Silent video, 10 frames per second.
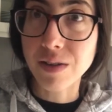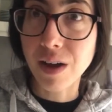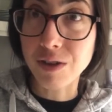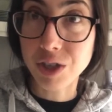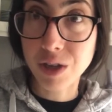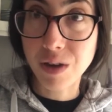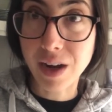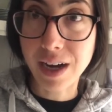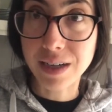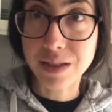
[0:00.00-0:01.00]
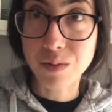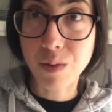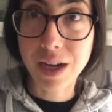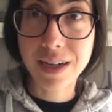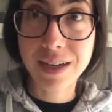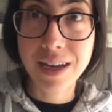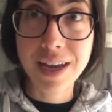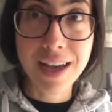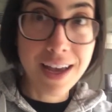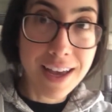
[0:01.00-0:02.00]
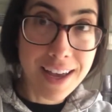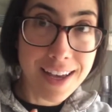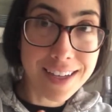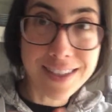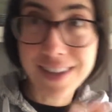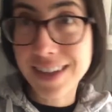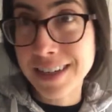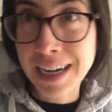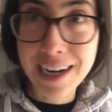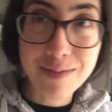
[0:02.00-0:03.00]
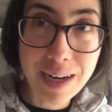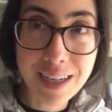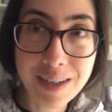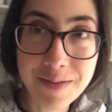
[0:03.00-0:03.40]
I'll show you guys what is on the entire menu.